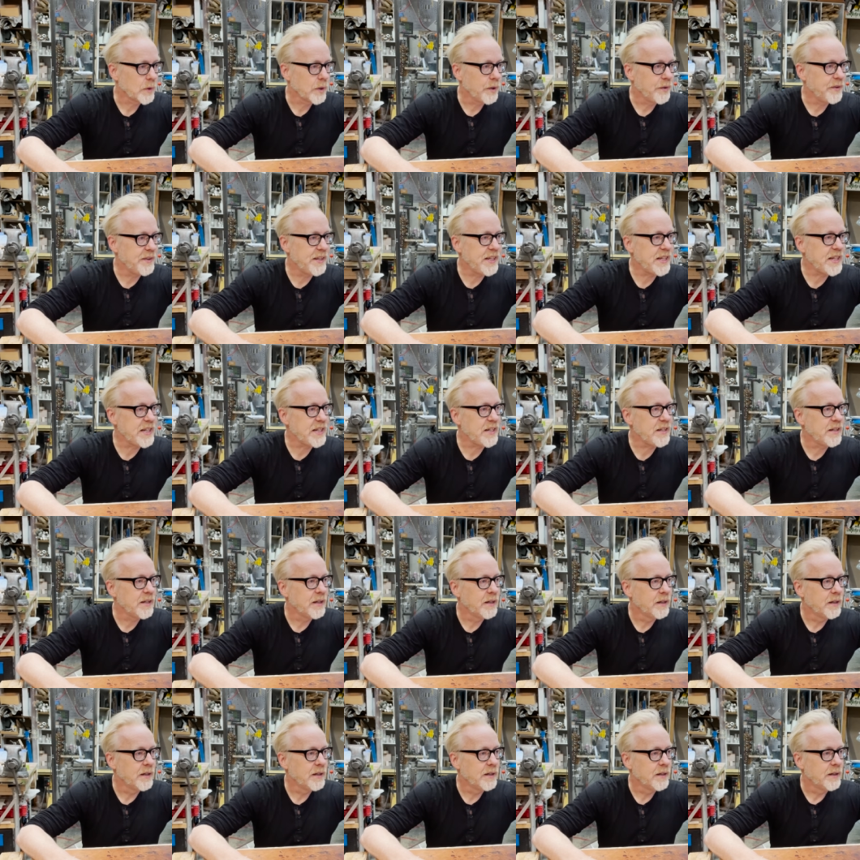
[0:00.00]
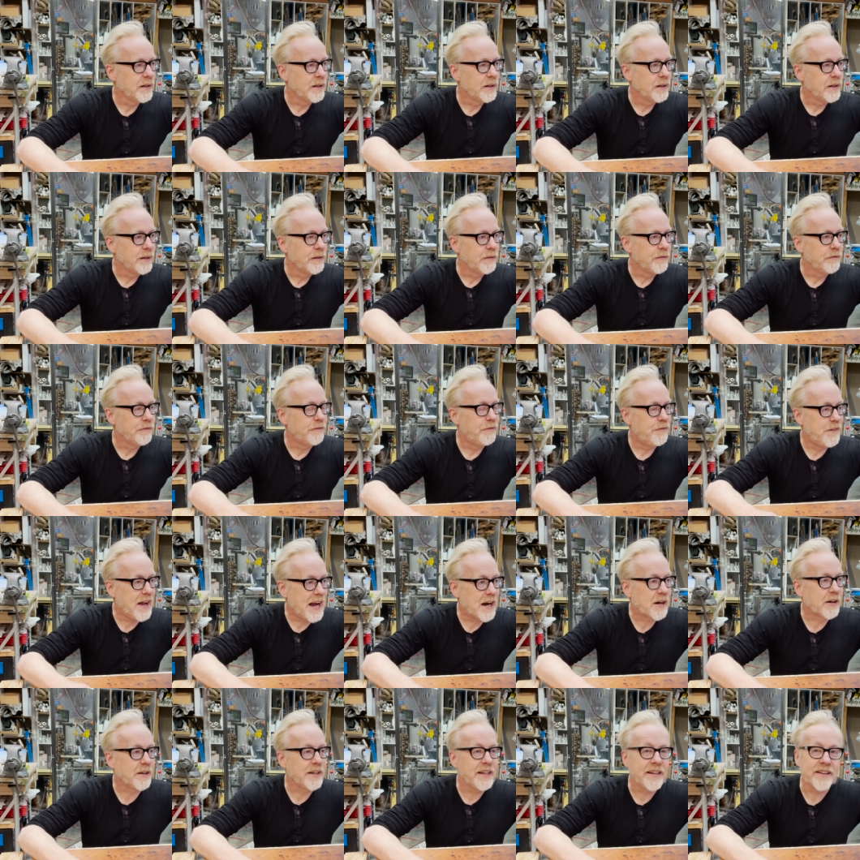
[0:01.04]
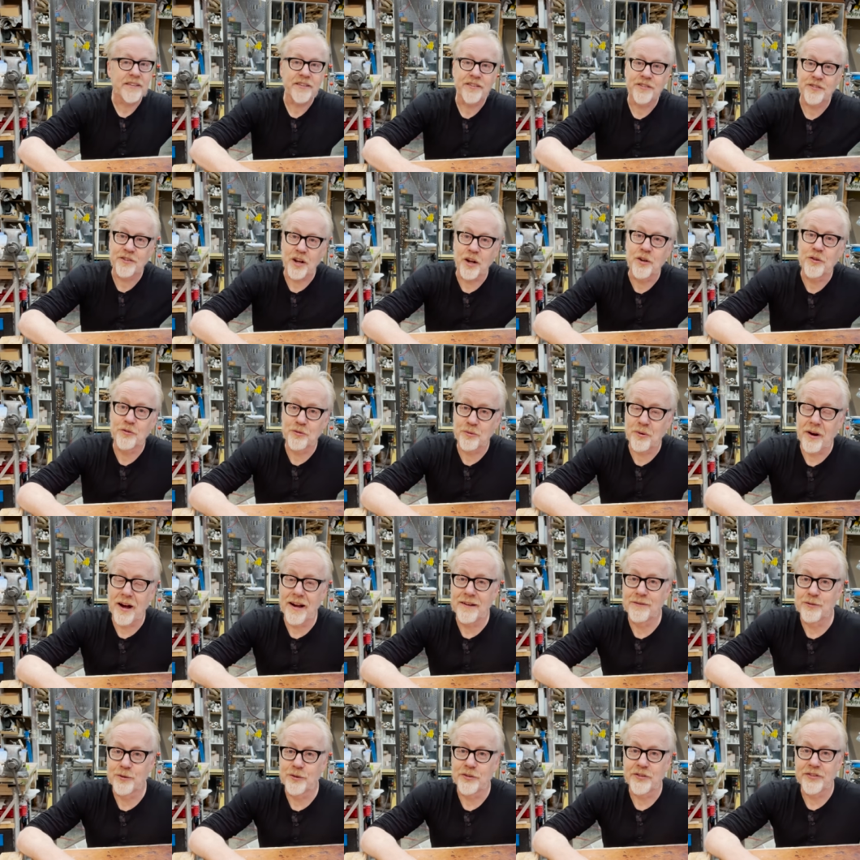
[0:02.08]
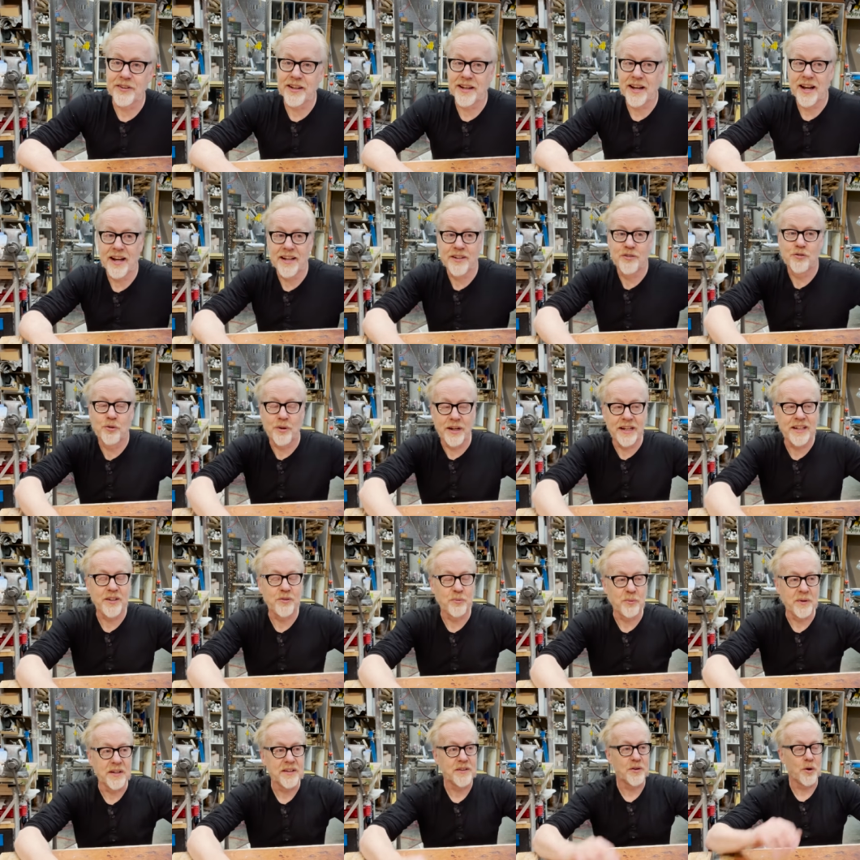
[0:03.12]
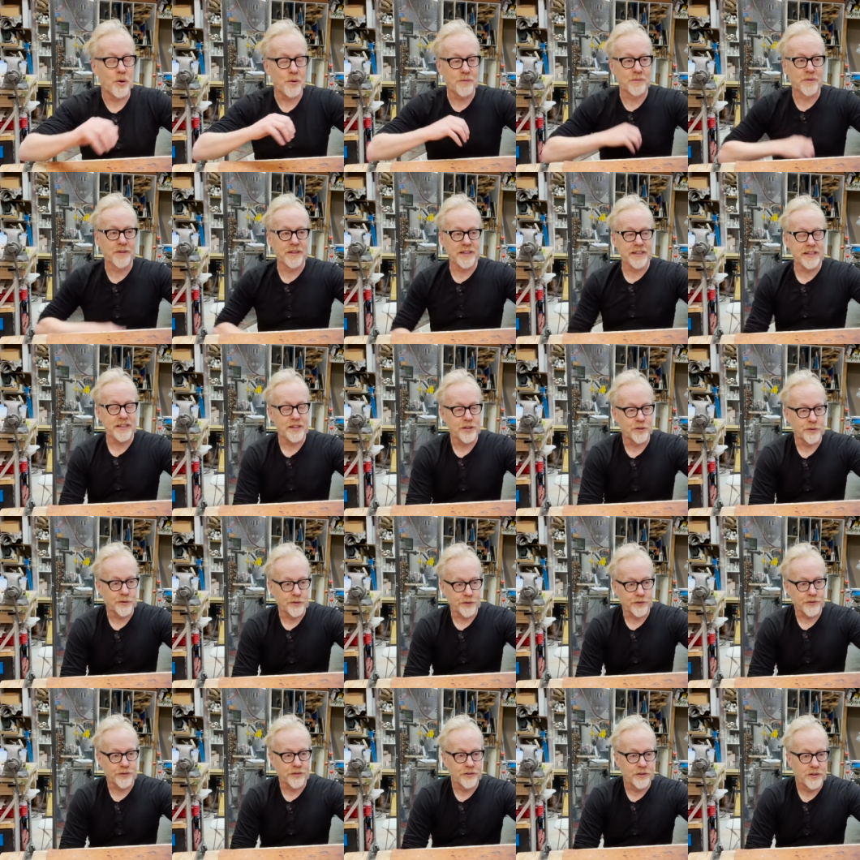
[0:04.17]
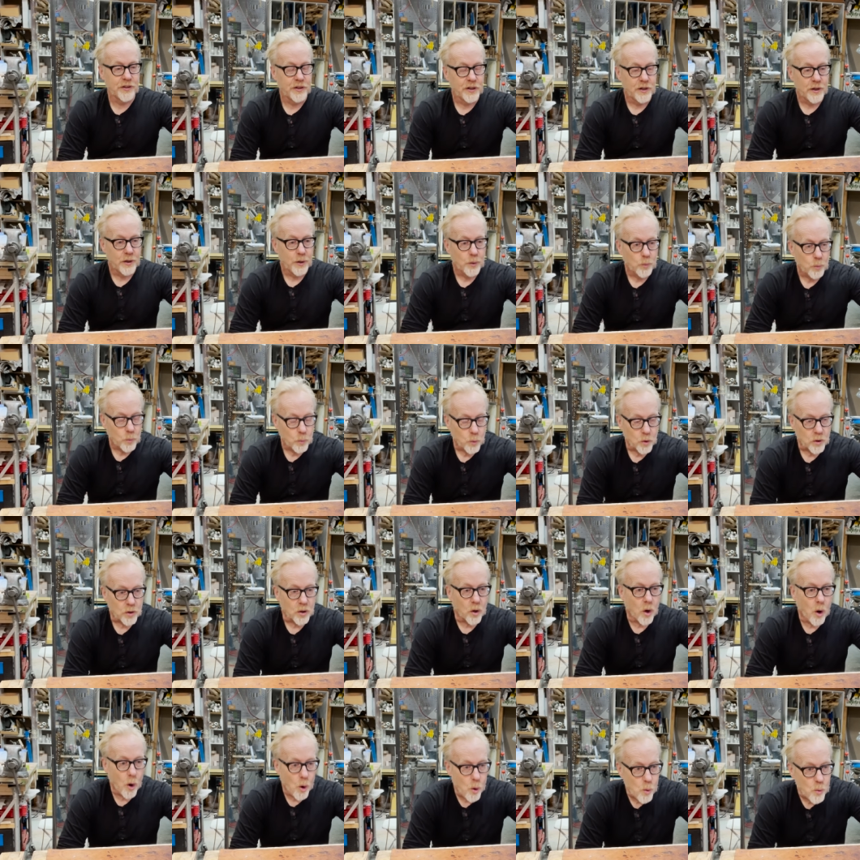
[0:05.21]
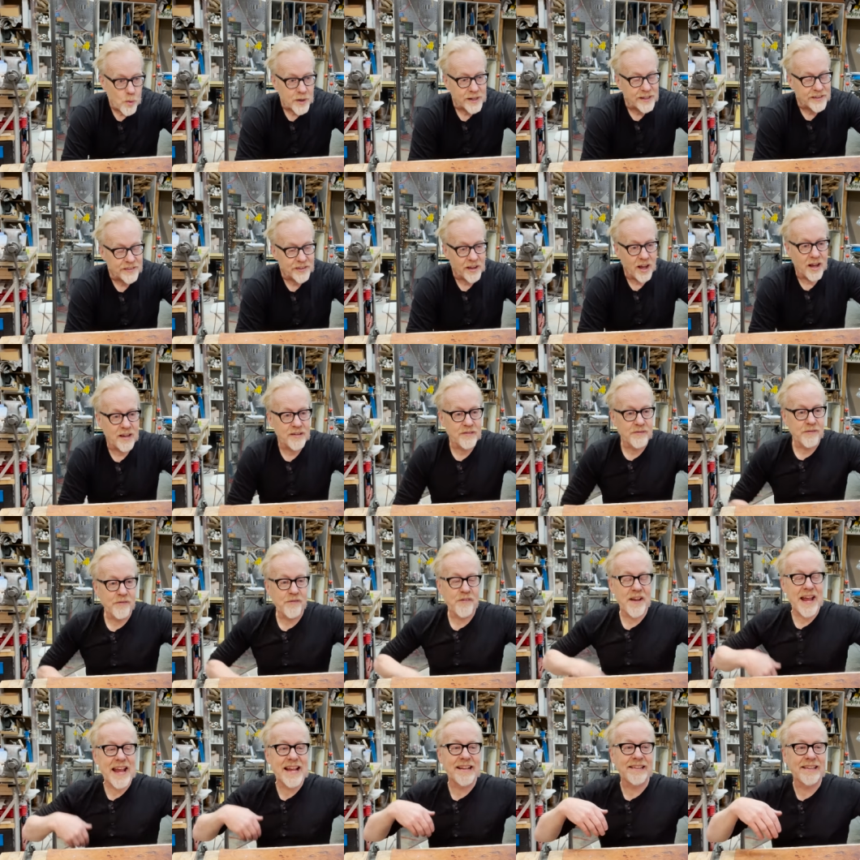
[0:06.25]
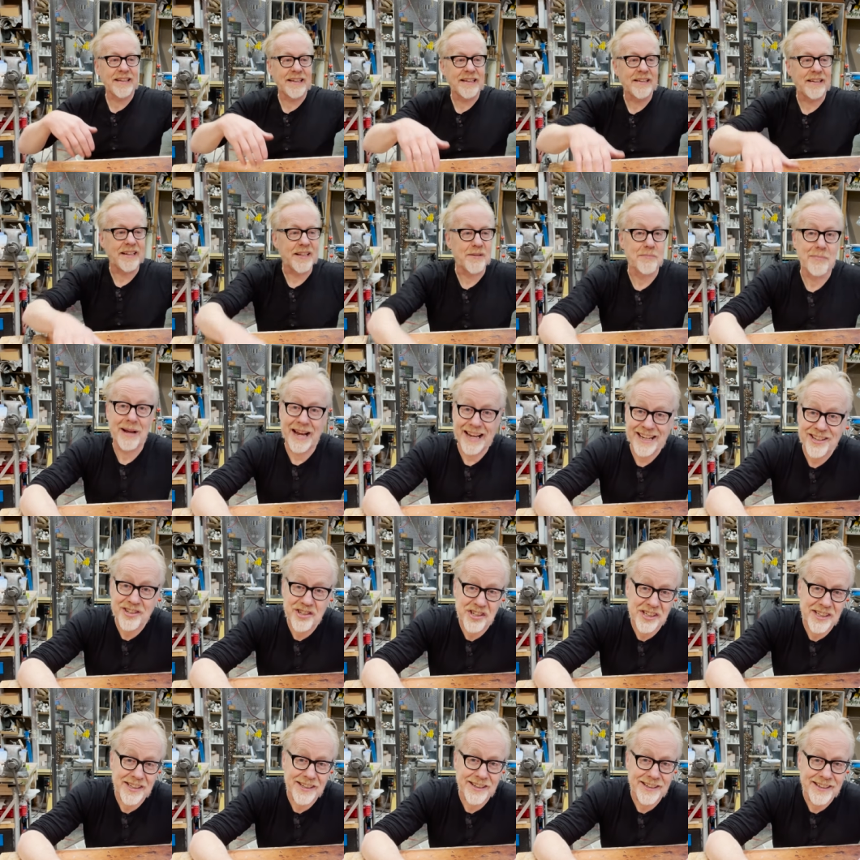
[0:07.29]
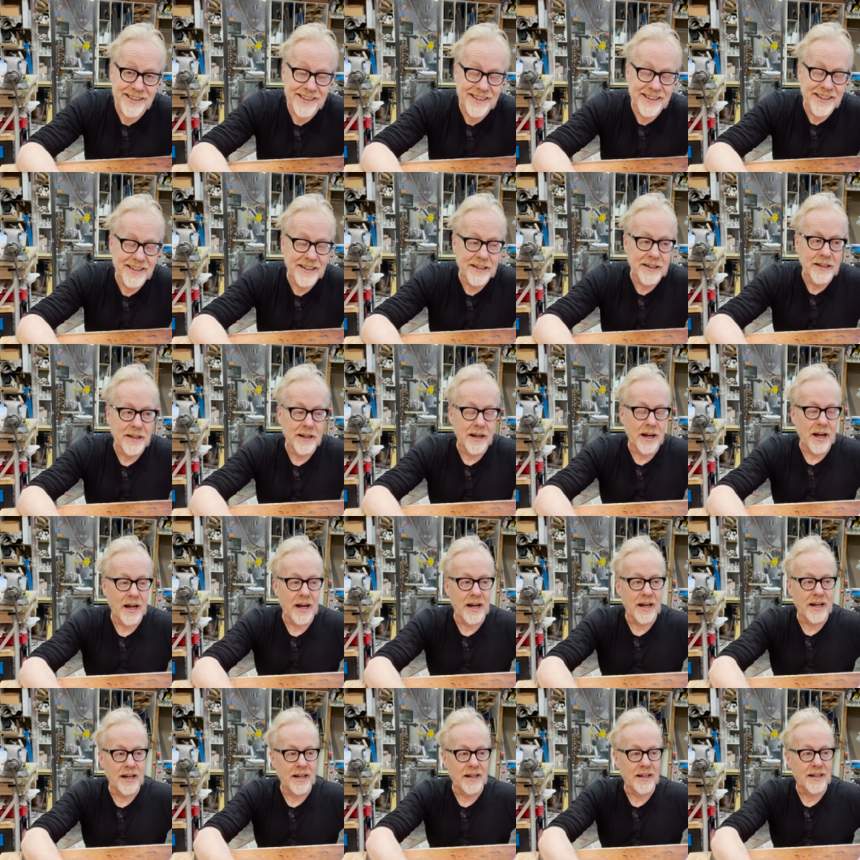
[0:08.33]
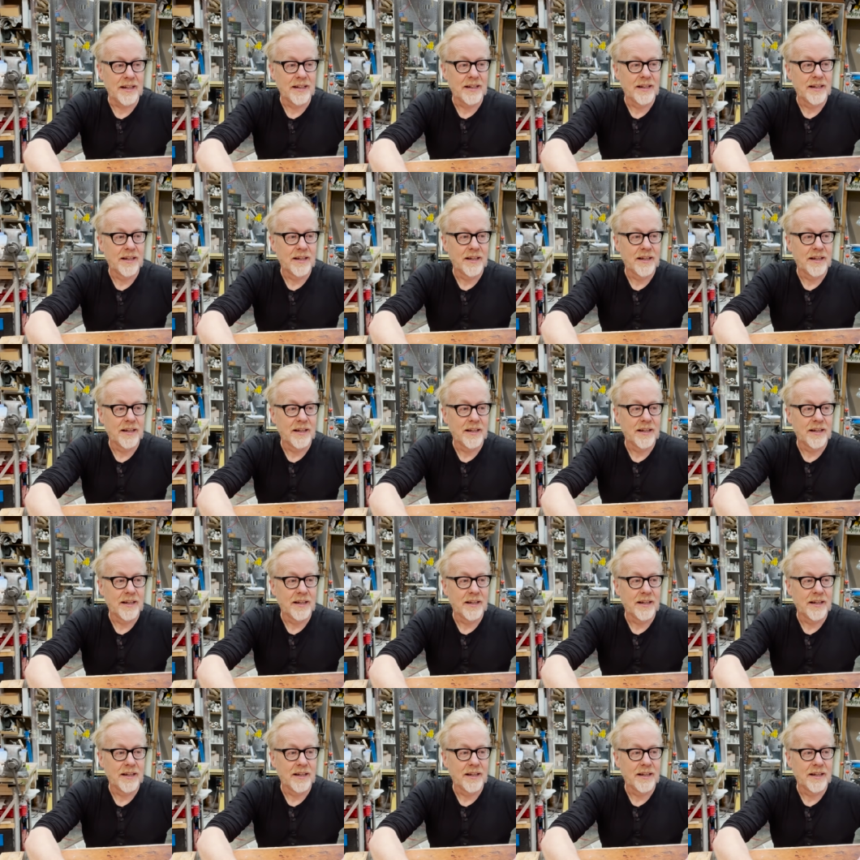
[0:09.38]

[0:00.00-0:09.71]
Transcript: the various stunt drivers that I trained with over the years were always unfailingly patient, uh,